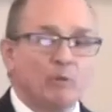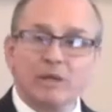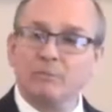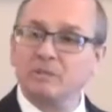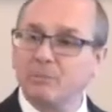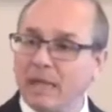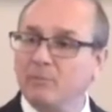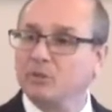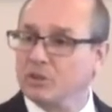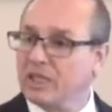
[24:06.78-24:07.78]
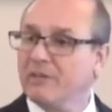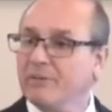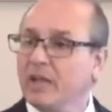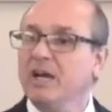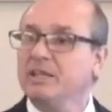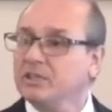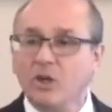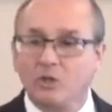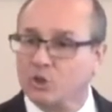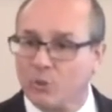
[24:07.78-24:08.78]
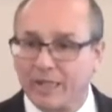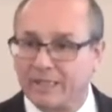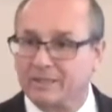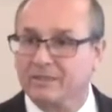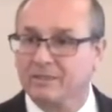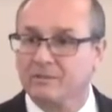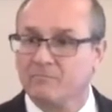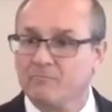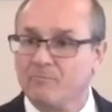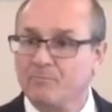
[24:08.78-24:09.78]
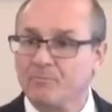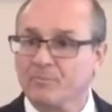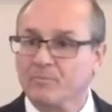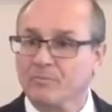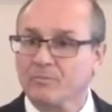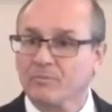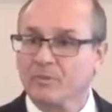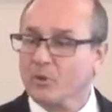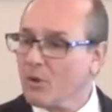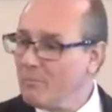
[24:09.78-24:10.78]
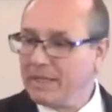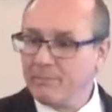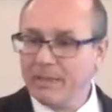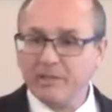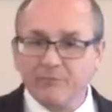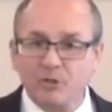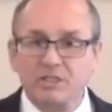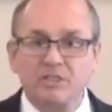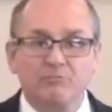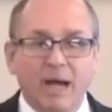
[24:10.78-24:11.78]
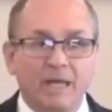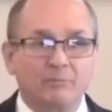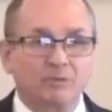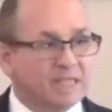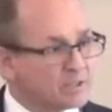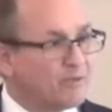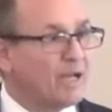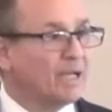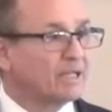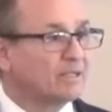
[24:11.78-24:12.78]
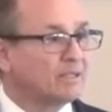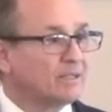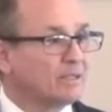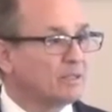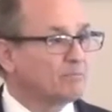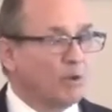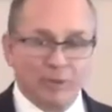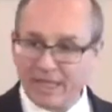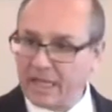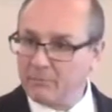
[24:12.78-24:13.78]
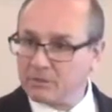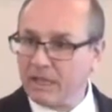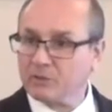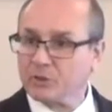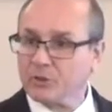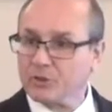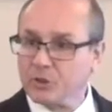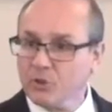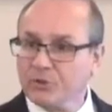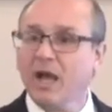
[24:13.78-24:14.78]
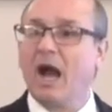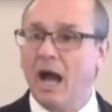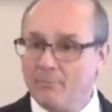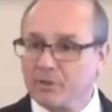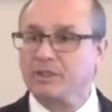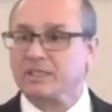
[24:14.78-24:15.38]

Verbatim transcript: And we must be able to give it unadulterated. There are many, many versions of Bibles. That's fine. But when it comes down to the truth, I'm going